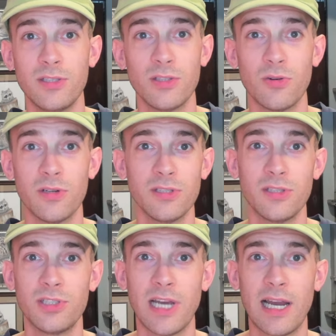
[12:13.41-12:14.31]
stories to
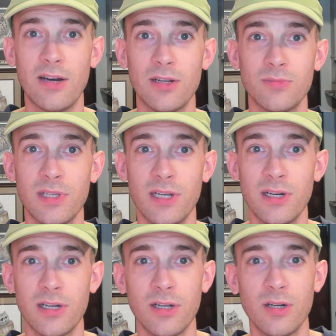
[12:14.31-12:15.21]
check out up
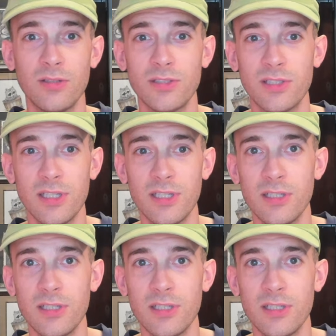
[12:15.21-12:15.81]
there and go and see,